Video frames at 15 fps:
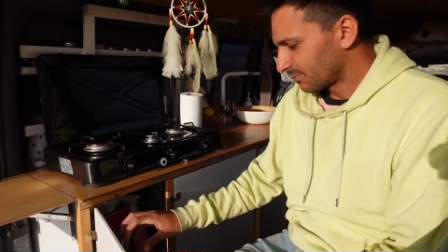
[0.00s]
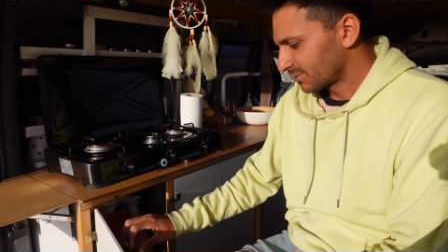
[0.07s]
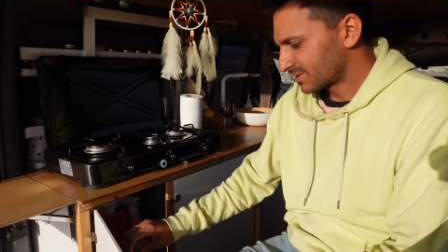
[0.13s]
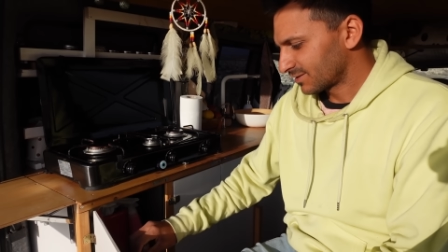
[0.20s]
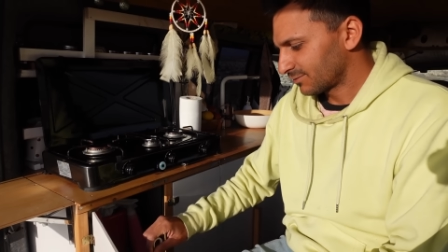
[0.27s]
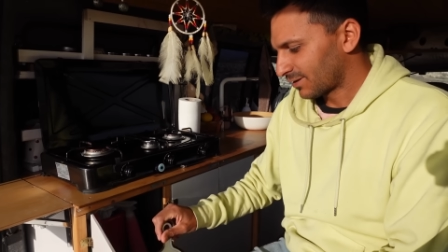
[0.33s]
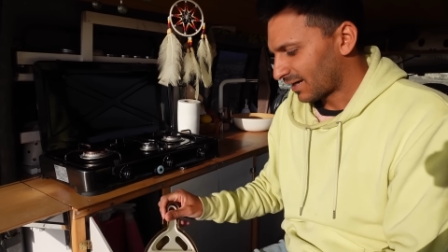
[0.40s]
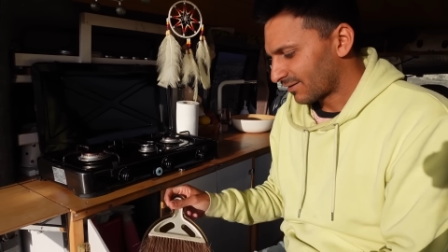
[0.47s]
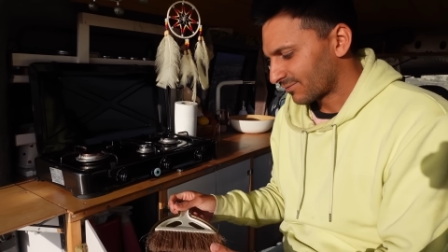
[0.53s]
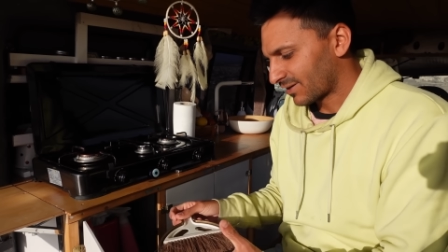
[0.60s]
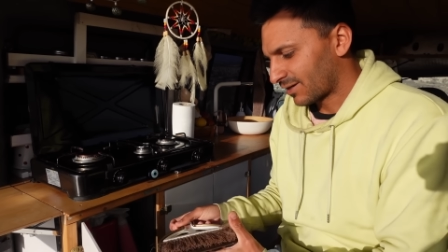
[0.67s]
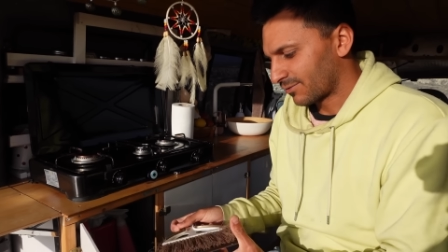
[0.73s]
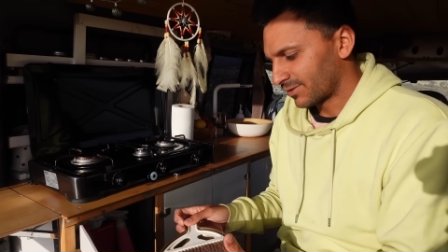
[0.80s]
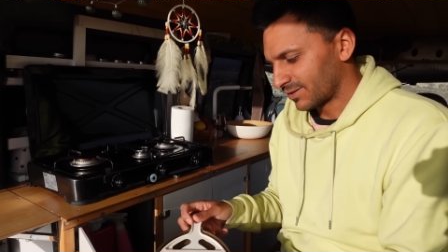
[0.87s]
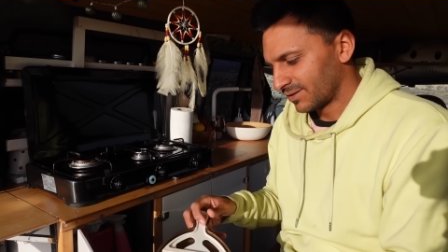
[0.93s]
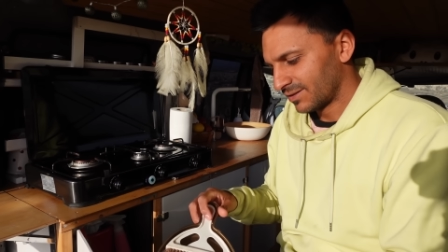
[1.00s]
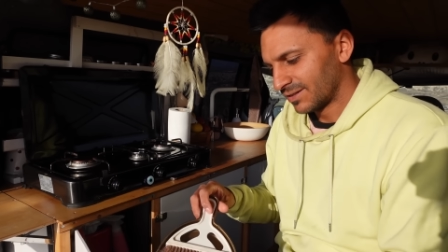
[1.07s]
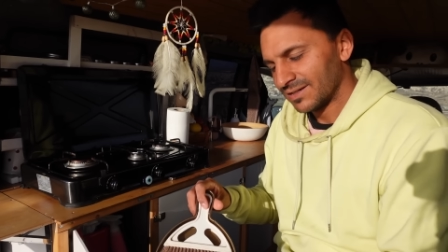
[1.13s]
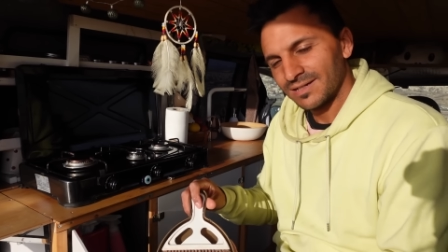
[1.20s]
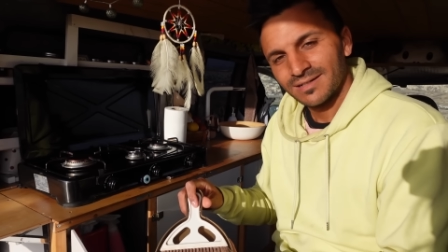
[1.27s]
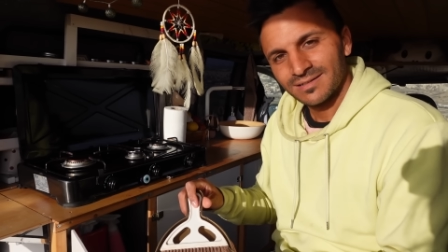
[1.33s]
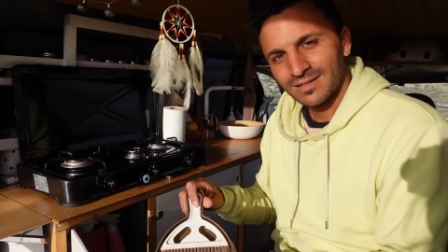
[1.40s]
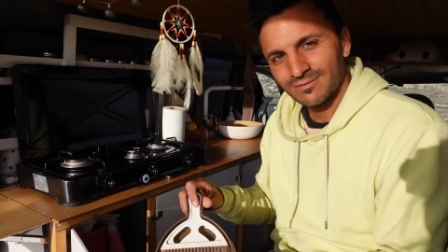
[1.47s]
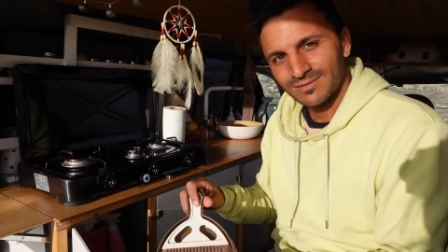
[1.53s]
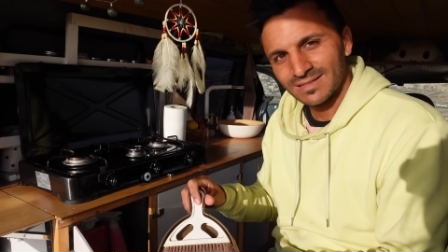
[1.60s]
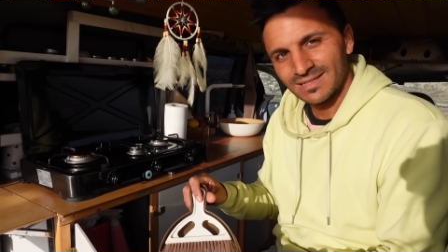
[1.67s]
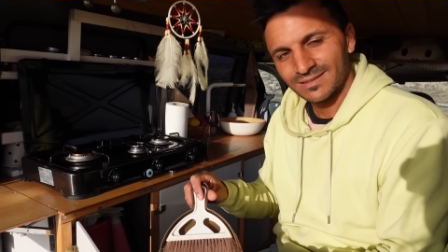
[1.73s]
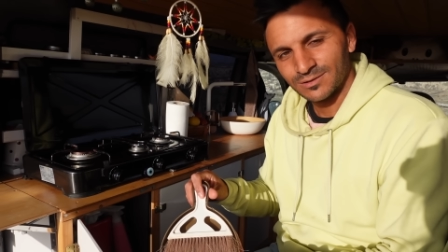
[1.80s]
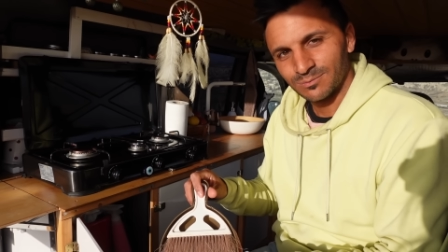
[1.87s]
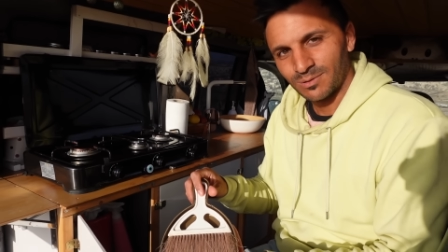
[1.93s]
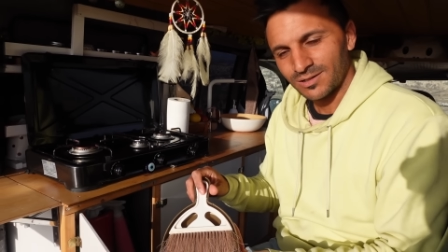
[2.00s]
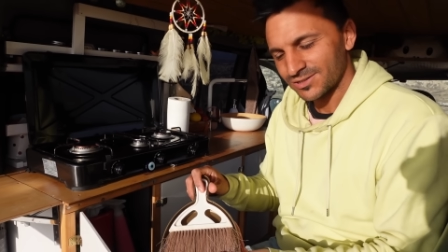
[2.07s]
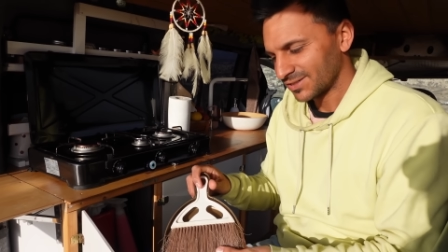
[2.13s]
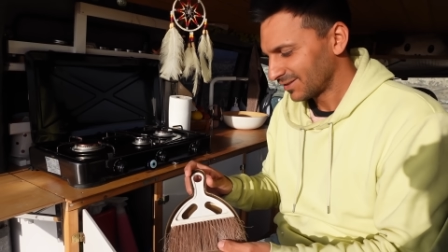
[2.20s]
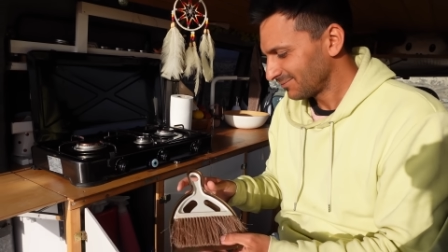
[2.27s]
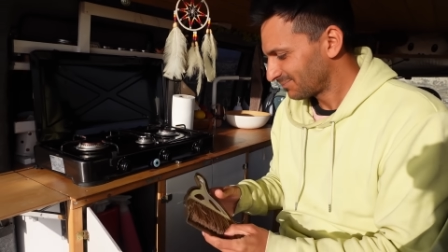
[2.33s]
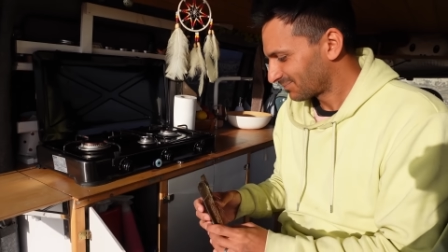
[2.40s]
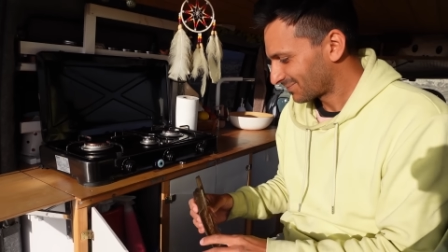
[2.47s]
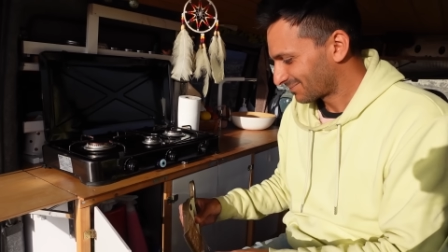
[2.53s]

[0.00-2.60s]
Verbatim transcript: We still have our lovely little brush here,